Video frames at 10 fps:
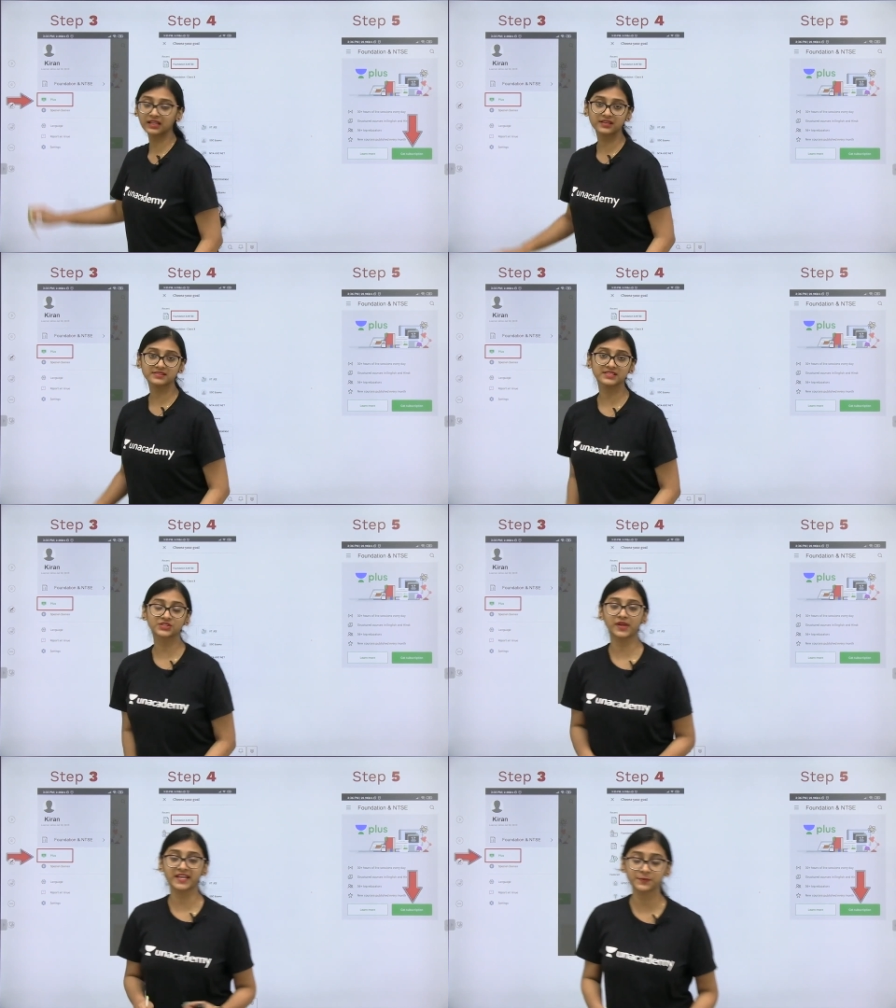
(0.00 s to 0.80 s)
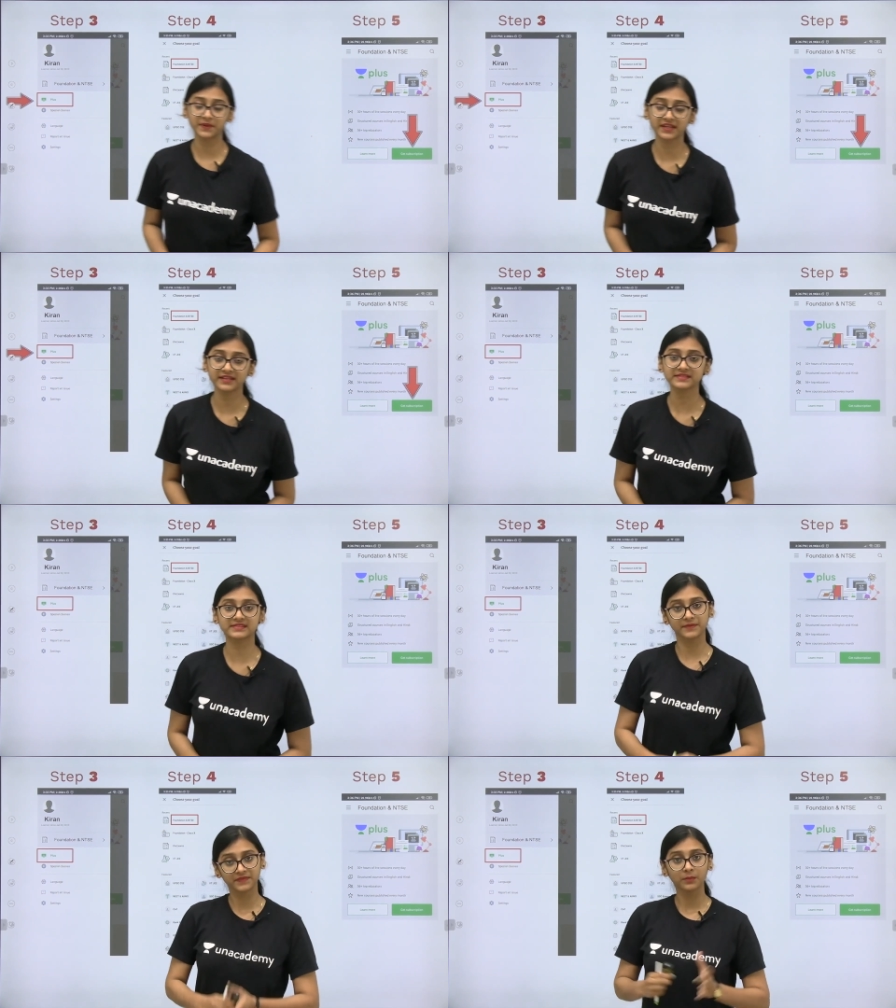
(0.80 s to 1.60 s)
classes to
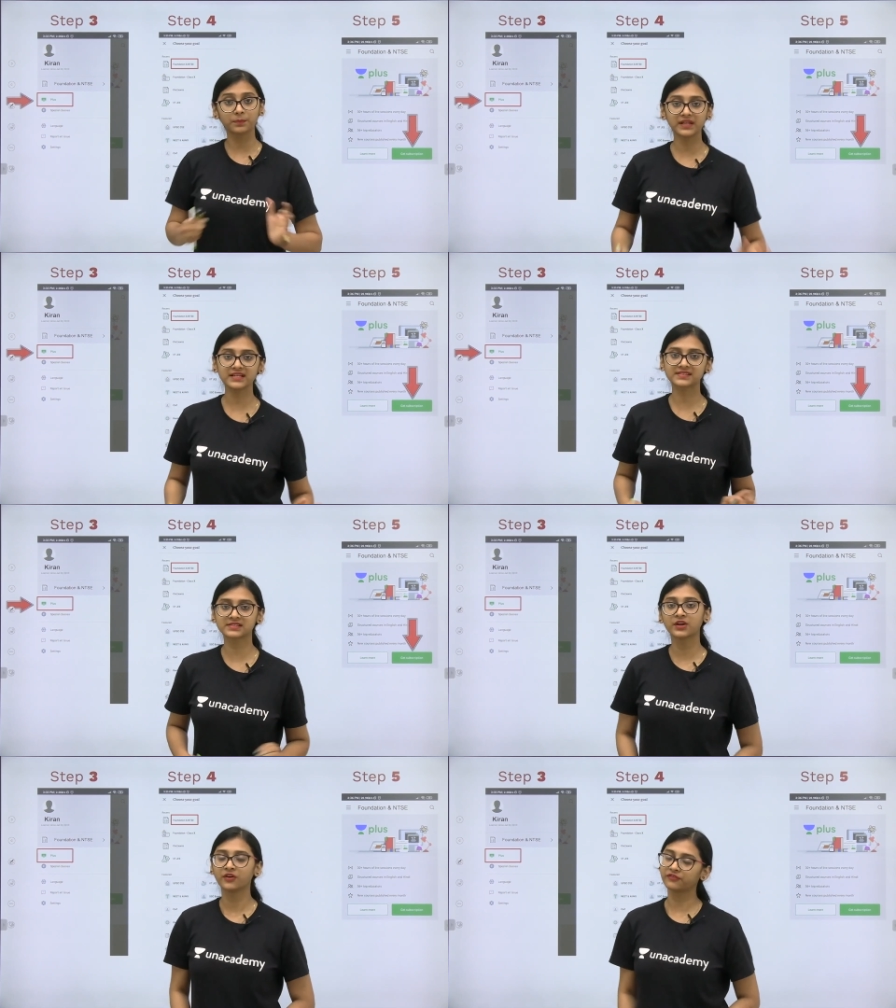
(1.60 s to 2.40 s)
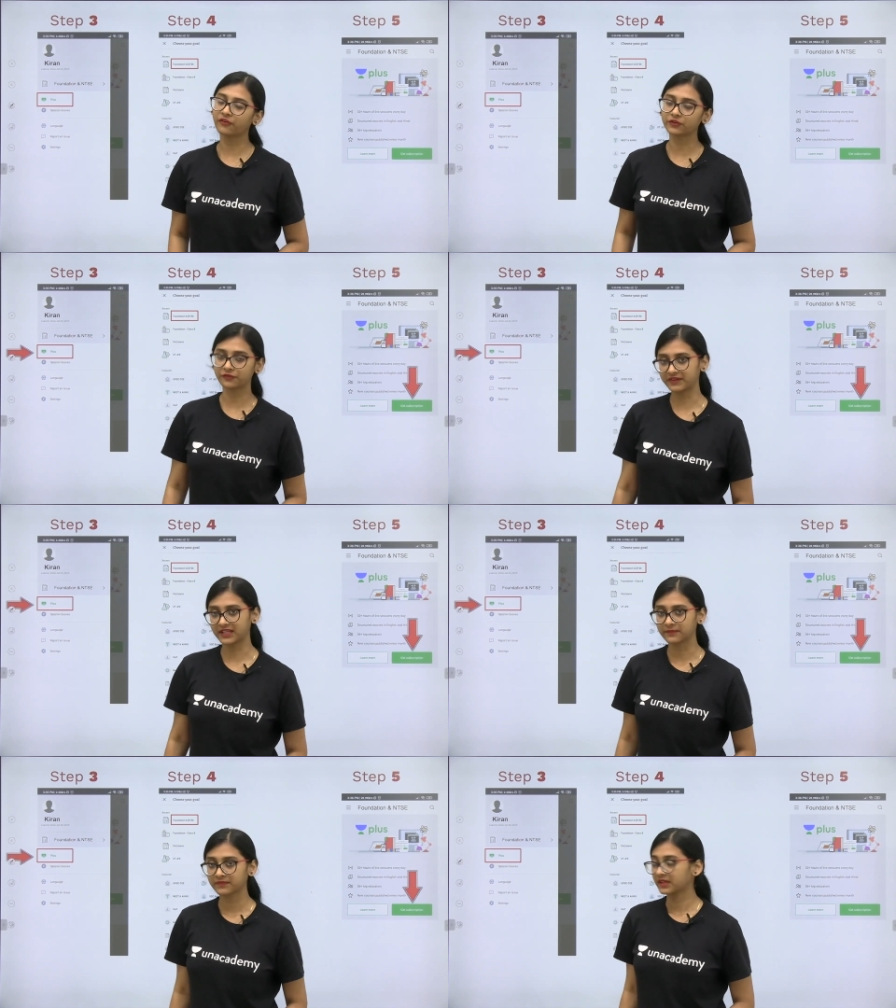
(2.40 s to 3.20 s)
experience plus for
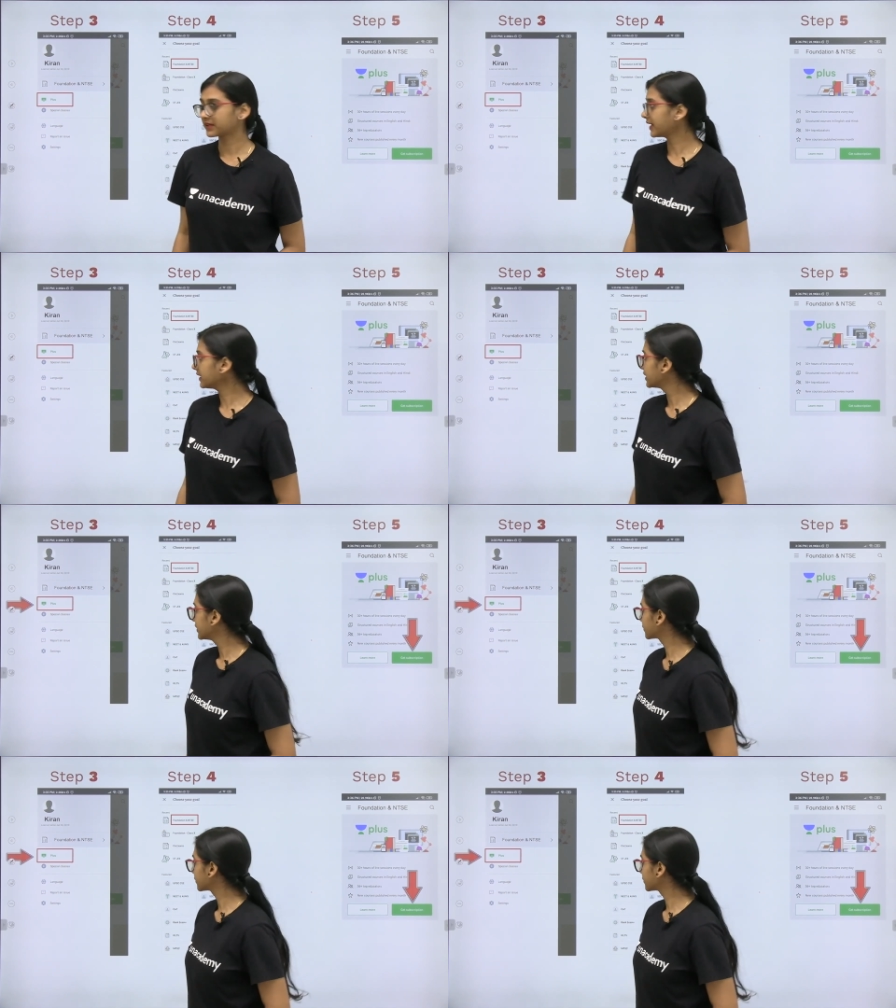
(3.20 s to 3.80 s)
free. Right?